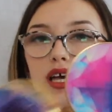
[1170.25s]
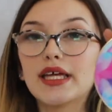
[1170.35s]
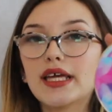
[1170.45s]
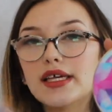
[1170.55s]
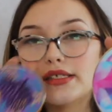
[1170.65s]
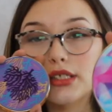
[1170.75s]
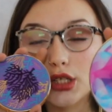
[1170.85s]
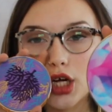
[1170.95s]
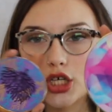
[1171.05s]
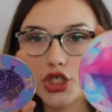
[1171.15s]
It is
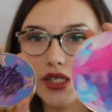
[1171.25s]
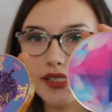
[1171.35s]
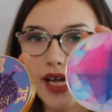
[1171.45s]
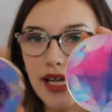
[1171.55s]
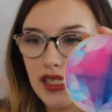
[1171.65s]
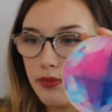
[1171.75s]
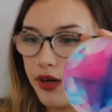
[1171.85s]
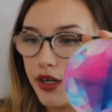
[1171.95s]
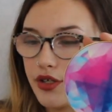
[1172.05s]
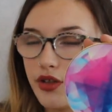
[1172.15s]
larger in size
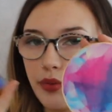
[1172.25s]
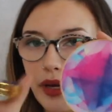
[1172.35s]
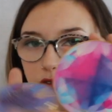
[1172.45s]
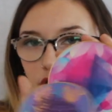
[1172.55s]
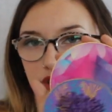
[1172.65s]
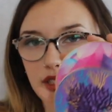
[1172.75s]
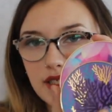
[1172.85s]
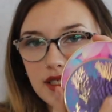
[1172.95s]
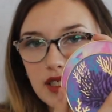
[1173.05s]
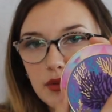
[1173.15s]
compared to the Reinforced the
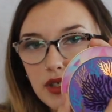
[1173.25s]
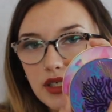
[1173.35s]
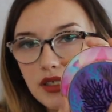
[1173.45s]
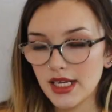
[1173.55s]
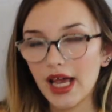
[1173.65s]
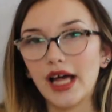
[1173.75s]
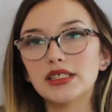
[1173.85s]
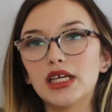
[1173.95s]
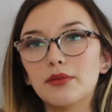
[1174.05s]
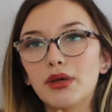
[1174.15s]
C one. It
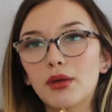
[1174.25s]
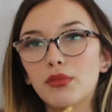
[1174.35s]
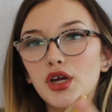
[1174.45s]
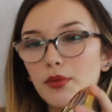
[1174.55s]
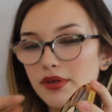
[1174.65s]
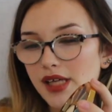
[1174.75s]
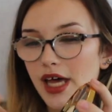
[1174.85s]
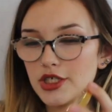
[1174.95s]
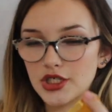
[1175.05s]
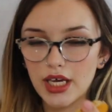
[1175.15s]
has a big mirror, but it's
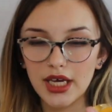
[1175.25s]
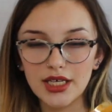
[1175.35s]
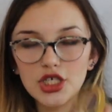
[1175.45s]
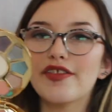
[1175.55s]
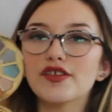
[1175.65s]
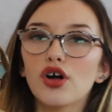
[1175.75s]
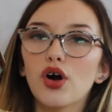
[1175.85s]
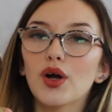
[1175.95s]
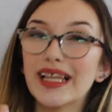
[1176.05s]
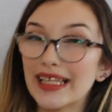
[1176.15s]
not edge to edge. And these are
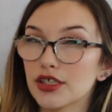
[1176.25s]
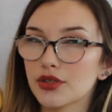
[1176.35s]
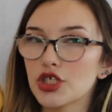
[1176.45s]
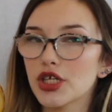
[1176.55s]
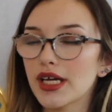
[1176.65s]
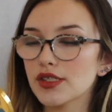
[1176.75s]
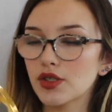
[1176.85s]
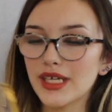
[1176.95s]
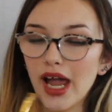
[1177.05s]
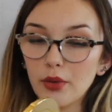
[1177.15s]
all glittery shades,
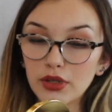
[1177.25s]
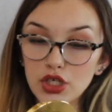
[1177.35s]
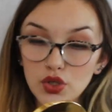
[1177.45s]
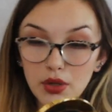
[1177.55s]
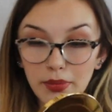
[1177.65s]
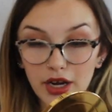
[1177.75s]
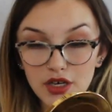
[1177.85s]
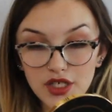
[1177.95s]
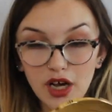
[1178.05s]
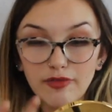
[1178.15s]
so you can't really do it by
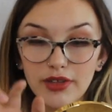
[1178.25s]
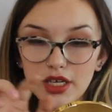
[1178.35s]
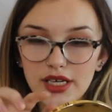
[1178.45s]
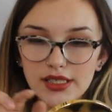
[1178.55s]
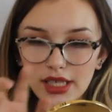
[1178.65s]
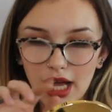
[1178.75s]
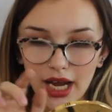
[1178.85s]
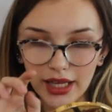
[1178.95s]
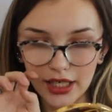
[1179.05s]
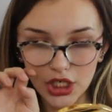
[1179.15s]
yourself. And there is like a
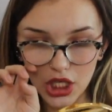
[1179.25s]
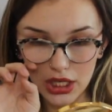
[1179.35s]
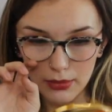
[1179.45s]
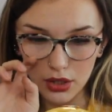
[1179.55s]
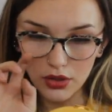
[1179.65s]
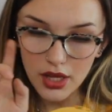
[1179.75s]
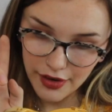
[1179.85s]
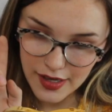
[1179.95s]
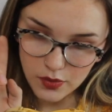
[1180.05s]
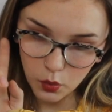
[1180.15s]
highlighting shade in the middle.
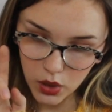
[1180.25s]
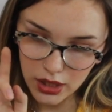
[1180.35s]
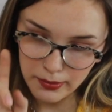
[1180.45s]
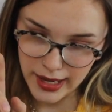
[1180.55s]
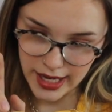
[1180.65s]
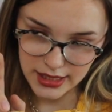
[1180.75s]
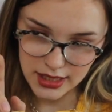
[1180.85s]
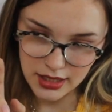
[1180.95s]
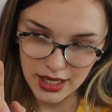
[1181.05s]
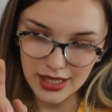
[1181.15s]
There is one
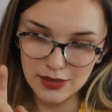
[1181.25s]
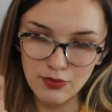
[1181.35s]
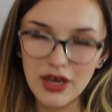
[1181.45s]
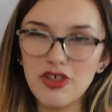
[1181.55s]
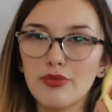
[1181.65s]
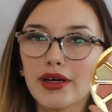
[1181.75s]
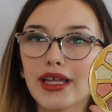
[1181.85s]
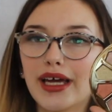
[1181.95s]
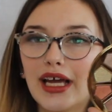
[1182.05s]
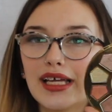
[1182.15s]
matte, and it's Myth,
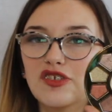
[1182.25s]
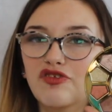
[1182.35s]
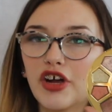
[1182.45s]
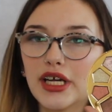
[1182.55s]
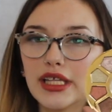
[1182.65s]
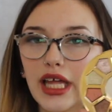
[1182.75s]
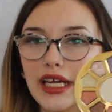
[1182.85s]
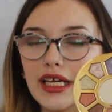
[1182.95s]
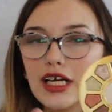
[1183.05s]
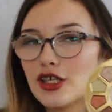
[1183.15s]
but like it's very
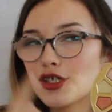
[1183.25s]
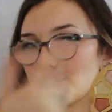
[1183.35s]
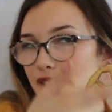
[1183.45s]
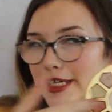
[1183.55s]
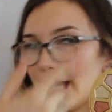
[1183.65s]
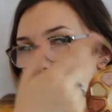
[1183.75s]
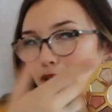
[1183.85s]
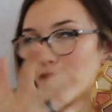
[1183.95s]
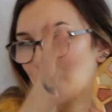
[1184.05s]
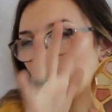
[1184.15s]
light in color, so it can't
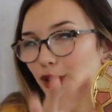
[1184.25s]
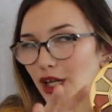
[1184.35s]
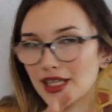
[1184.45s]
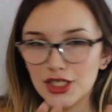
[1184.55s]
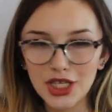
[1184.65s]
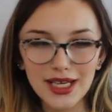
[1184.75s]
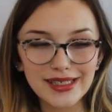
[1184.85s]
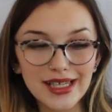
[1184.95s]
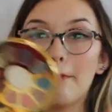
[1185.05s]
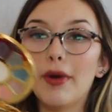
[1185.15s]
really work with a lot of these
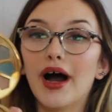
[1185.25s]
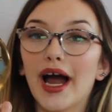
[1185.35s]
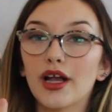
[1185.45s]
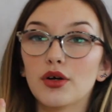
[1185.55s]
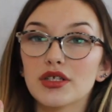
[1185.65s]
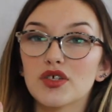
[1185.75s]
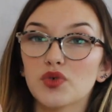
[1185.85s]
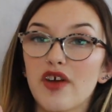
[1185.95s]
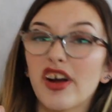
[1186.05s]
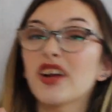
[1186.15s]
shades. But I go to
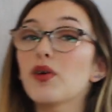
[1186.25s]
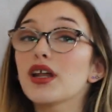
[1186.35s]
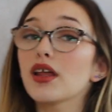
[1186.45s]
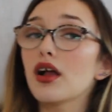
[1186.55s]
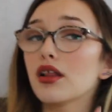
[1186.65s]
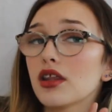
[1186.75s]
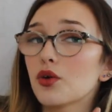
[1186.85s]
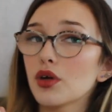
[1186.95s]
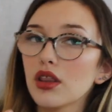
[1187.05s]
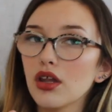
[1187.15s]
this whenever I want like a
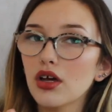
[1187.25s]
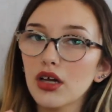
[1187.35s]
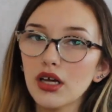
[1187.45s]
glittery look.